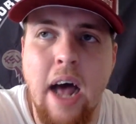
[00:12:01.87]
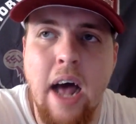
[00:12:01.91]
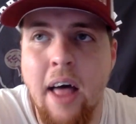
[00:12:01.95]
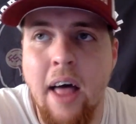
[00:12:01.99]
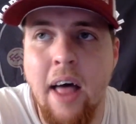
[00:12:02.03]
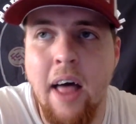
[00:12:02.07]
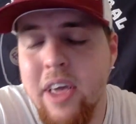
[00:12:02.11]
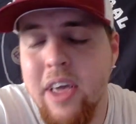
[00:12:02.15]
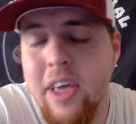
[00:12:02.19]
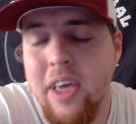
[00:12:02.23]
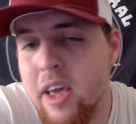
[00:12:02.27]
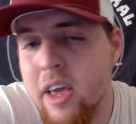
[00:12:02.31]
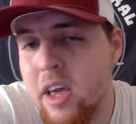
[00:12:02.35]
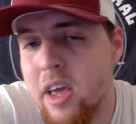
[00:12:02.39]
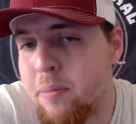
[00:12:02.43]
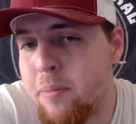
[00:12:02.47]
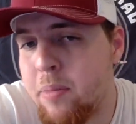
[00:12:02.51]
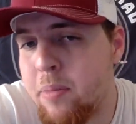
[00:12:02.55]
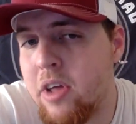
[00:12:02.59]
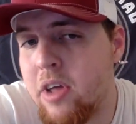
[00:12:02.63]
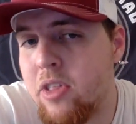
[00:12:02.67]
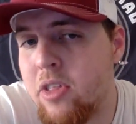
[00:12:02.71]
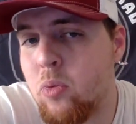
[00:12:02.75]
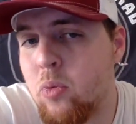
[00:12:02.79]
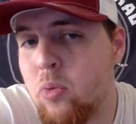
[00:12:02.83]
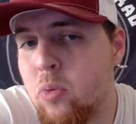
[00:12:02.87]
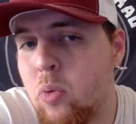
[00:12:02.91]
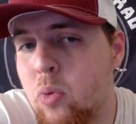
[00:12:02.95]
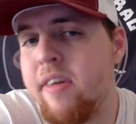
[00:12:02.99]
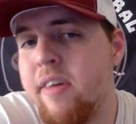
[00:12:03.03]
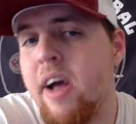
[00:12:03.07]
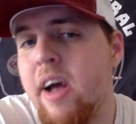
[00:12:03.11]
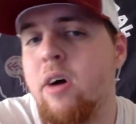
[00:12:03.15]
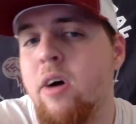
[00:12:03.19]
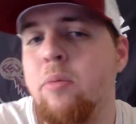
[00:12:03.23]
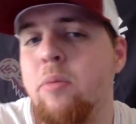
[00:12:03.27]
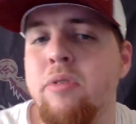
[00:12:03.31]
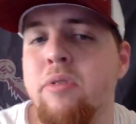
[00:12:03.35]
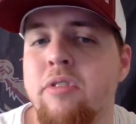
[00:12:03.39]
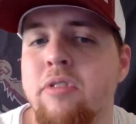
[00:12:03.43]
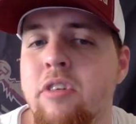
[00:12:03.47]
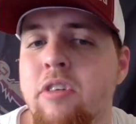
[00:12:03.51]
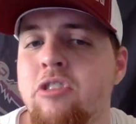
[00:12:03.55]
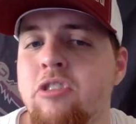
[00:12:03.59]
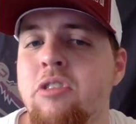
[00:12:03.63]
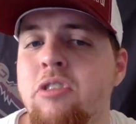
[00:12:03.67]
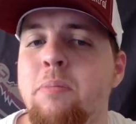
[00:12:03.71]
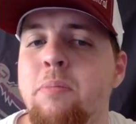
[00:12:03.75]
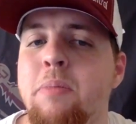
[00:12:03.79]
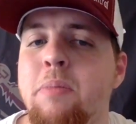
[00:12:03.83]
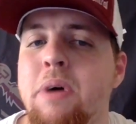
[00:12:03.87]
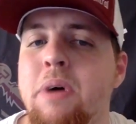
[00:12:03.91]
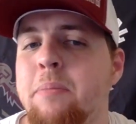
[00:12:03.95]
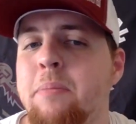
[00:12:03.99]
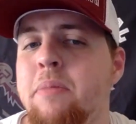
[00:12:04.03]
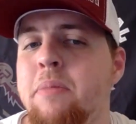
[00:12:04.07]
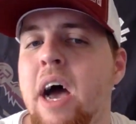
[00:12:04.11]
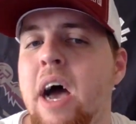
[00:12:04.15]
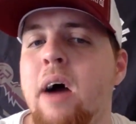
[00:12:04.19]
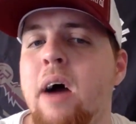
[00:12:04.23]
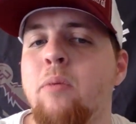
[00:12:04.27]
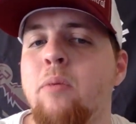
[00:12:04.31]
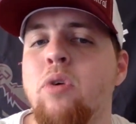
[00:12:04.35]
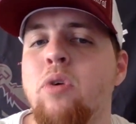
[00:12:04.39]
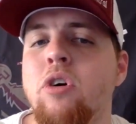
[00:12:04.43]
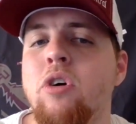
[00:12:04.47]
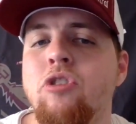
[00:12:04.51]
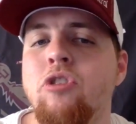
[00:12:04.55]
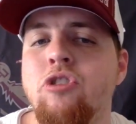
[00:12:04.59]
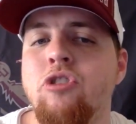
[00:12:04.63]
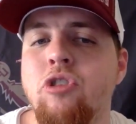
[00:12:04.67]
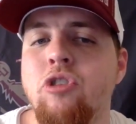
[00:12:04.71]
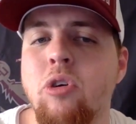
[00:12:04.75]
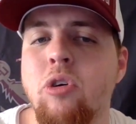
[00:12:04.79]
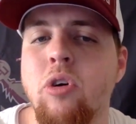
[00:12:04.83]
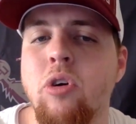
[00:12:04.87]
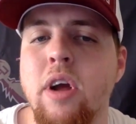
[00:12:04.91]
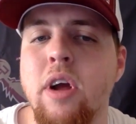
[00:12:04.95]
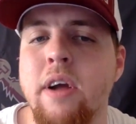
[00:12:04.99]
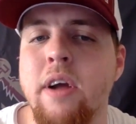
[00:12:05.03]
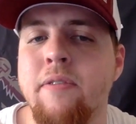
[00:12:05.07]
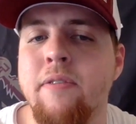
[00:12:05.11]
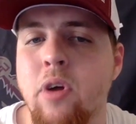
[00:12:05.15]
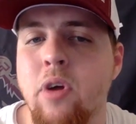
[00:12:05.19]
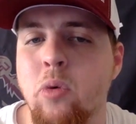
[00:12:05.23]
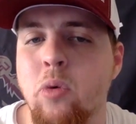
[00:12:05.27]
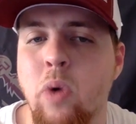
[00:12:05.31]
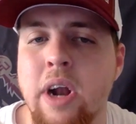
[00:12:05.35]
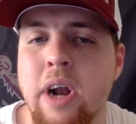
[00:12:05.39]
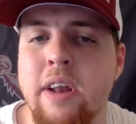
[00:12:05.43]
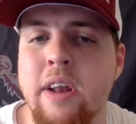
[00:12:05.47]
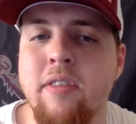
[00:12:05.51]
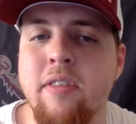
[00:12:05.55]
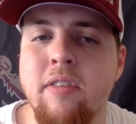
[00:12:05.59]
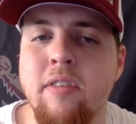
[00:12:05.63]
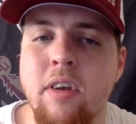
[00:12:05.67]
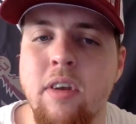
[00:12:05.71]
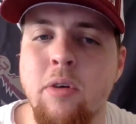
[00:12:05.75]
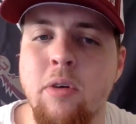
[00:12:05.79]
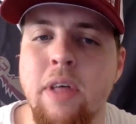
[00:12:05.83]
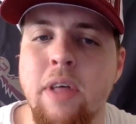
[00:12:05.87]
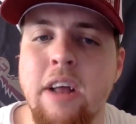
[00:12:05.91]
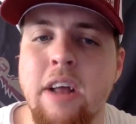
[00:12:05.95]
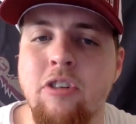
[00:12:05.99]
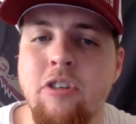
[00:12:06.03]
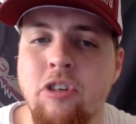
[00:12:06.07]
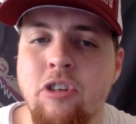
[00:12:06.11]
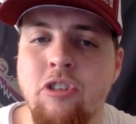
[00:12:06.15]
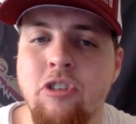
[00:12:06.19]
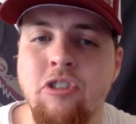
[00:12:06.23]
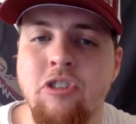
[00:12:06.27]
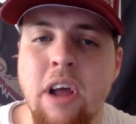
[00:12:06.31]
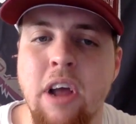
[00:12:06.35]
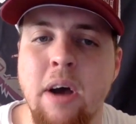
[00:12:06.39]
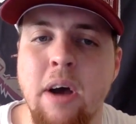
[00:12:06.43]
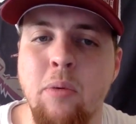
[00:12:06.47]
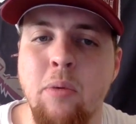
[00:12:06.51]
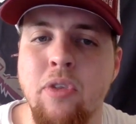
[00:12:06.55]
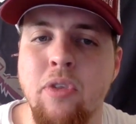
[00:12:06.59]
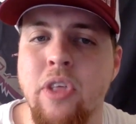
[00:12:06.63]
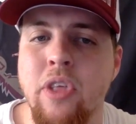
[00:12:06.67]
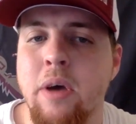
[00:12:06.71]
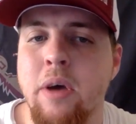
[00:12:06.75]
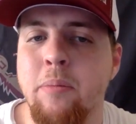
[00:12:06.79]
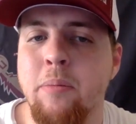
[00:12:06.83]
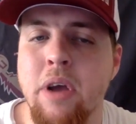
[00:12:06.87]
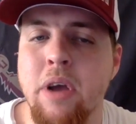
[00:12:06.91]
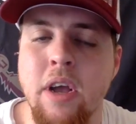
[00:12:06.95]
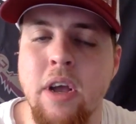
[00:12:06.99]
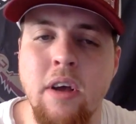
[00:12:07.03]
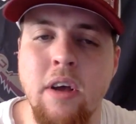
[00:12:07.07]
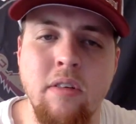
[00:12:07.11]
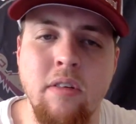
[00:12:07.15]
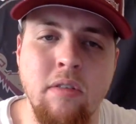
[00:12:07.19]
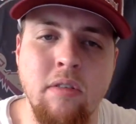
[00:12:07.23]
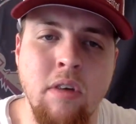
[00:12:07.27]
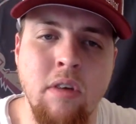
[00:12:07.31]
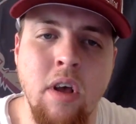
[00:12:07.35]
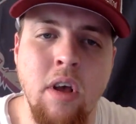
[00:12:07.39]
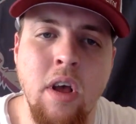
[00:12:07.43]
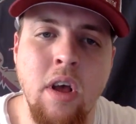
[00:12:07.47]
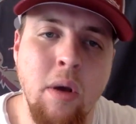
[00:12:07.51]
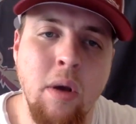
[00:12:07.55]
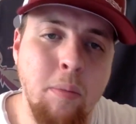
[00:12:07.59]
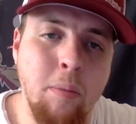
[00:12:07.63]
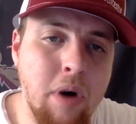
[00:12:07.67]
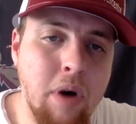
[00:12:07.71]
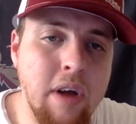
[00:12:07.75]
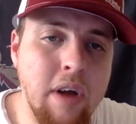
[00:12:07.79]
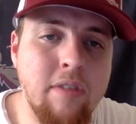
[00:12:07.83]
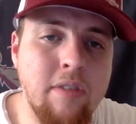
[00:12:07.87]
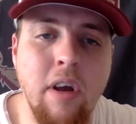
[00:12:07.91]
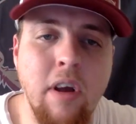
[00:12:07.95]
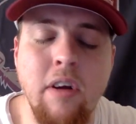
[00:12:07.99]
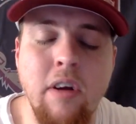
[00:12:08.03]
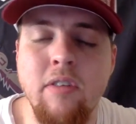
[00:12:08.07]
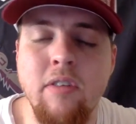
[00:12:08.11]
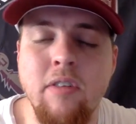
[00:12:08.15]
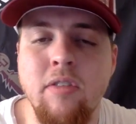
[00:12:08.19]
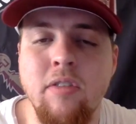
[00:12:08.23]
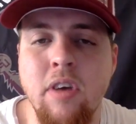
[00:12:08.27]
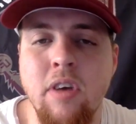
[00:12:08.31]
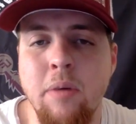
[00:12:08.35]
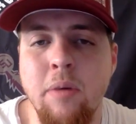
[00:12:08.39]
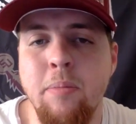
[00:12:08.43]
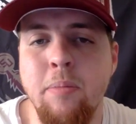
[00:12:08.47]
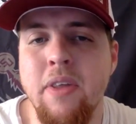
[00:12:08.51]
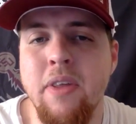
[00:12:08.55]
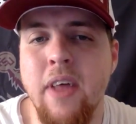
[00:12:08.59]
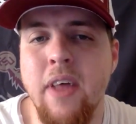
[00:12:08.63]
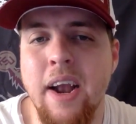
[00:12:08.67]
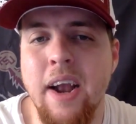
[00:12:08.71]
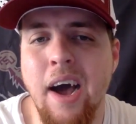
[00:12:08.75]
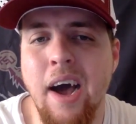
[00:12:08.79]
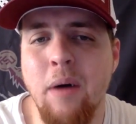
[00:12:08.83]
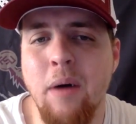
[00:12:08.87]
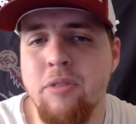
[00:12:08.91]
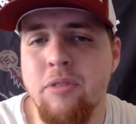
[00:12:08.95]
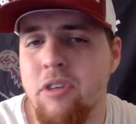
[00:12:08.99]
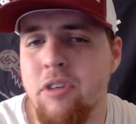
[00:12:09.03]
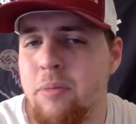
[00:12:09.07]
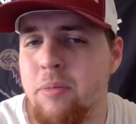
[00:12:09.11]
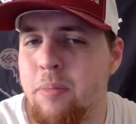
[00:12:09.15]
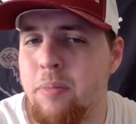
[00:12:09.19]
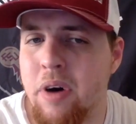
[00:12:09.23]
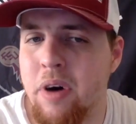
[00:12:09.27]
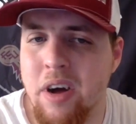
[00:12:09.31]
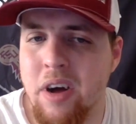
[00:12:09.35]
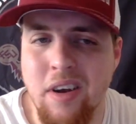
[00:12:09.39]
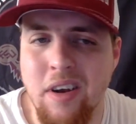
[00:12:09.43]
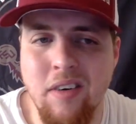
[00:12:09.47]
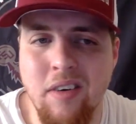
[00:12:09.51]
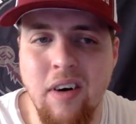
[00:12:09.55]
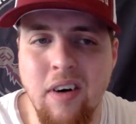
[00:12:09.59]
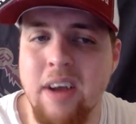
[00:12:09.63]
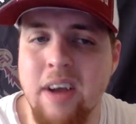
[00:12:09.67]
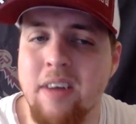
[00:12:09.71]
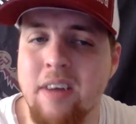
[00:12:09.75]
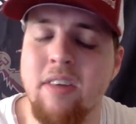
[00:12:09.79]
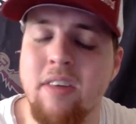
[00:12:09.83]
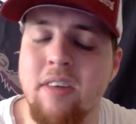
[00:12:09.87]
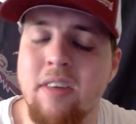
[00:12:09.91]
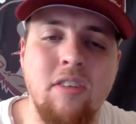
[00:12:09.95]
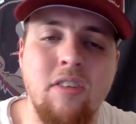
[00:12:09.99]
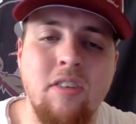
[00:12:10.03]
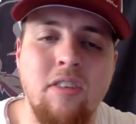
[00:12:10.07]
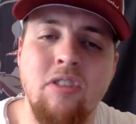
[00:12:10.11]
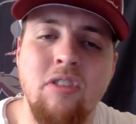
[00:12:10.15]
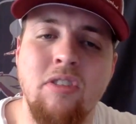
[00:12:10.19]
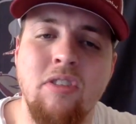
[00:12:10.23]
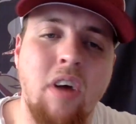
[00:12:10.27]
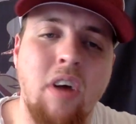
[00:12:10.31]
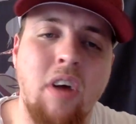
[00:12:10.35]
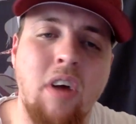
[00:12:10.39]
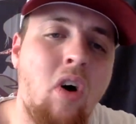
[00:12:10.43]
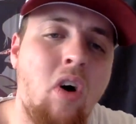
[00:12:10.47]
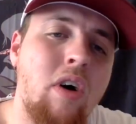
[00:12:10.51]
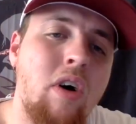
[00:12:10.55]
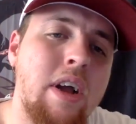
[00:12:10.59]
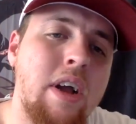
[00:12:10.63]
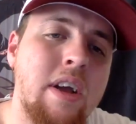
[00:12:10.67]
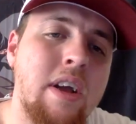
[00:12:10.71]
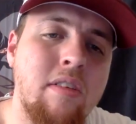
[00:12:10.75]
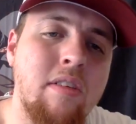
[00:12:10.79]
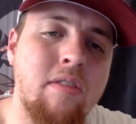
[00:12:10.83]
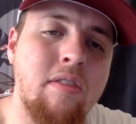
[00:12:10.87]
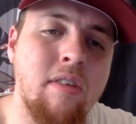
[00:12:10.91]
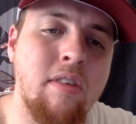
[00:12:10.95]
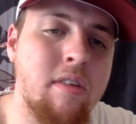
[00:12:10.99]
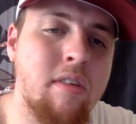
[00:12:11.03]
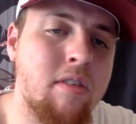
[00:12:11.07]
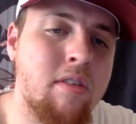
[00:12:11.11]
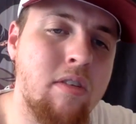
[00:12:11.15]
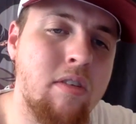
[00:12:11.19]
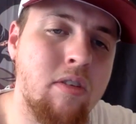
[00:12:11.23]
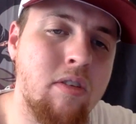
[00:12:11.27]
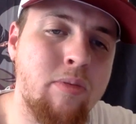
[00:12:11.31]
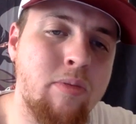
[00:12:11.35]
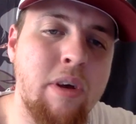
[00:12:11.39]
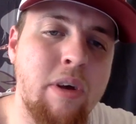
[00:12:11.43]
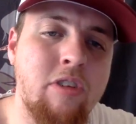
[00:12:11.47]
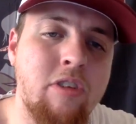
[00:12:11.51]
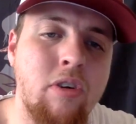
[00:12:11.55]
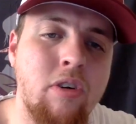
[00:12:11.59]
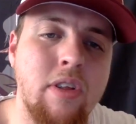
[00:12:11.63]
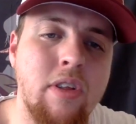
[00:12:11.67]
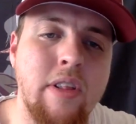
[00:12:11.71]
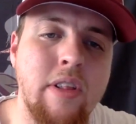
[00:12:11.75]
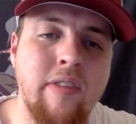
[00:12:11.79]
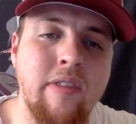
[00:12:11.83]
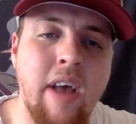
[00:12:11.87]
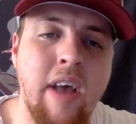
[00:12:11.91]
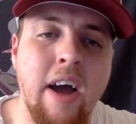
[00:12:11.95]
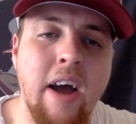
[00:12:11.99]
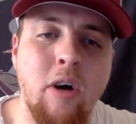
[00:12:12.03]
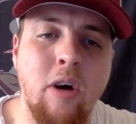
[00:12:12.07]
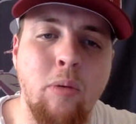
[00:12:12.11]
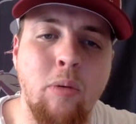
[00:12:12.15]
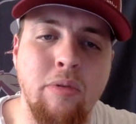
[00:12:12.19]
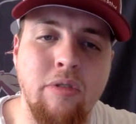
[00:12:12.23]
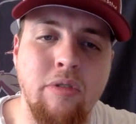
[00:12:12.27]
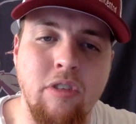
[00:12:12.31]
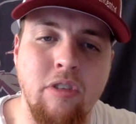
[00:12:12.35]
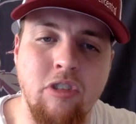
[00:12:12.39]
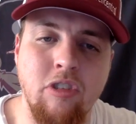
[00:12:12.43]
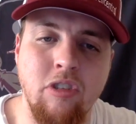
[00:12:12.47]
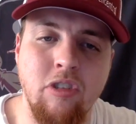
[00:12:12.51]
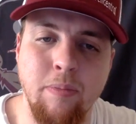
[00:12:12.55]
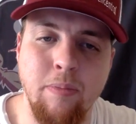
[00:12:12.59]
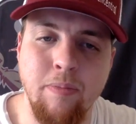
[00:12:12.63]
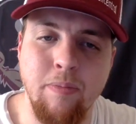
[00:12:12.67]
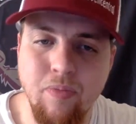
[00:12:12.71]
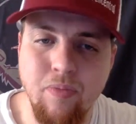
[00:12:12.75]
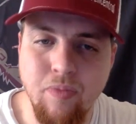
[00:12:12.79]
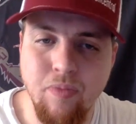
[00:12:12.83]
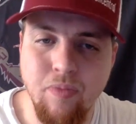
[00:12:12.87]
I think he could play the right tackle position, but I'm not really sure if they're ready to do that just yet with him because Wes Harris could be that option. But like I said, it's just all inconsistent, especially at the tackle position.